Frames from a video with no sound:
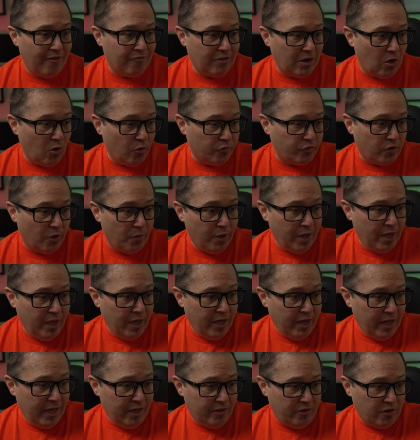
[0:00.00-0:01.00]
Now also,
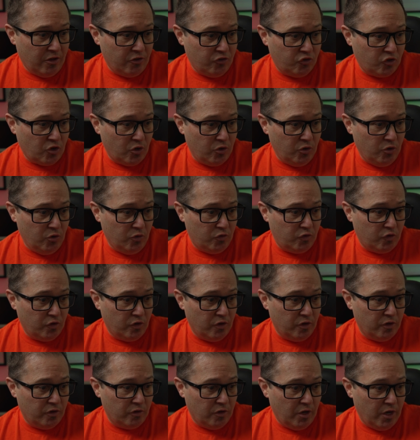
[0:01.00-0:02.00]
it does show you
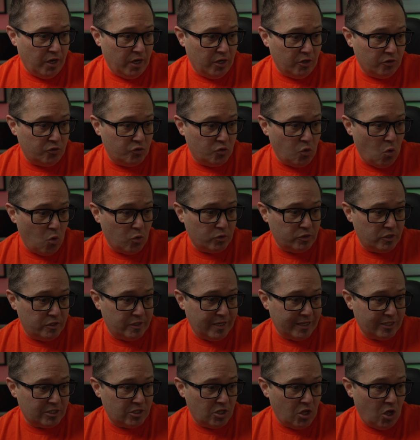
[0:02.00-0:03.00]
to talk to Tesla,